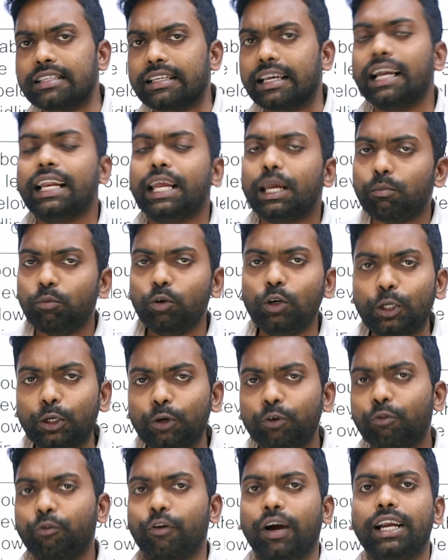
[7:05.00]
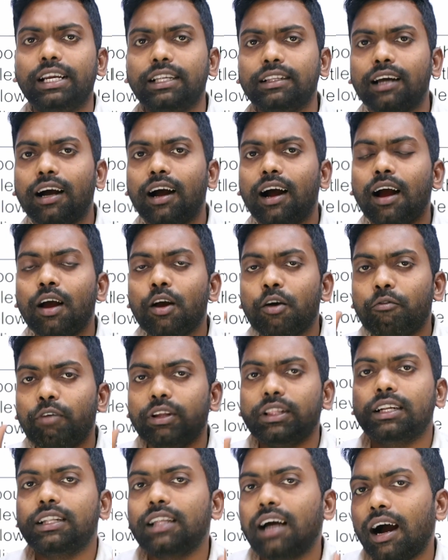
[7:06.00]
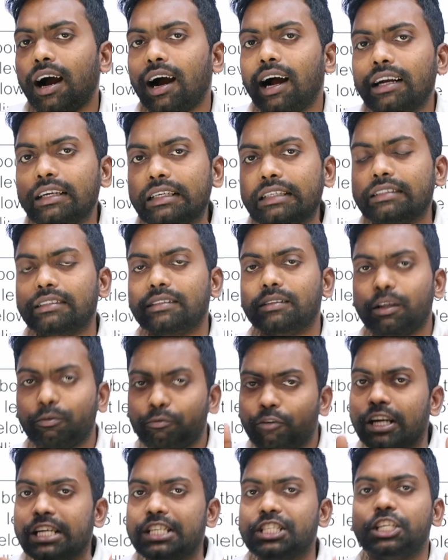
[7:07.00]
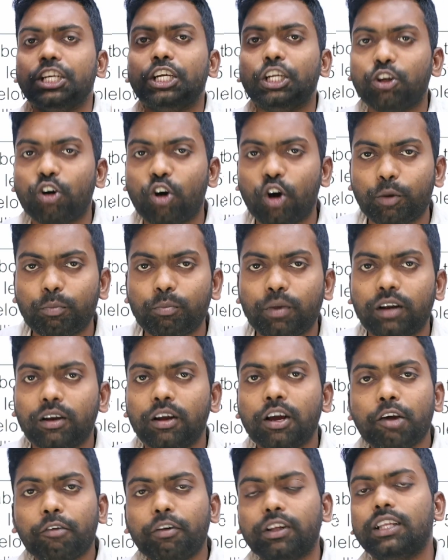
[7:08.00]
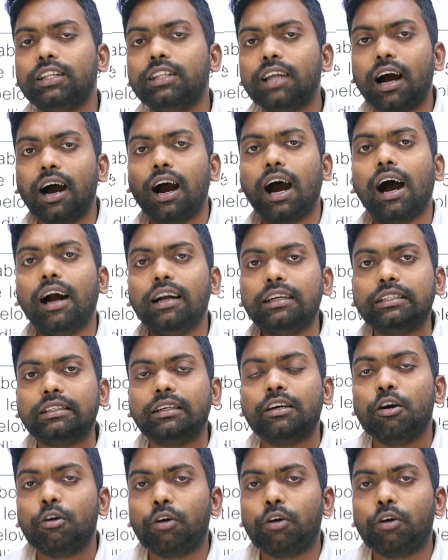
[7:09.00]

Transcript: can able to find whether the heart the functioning normal, whether the heart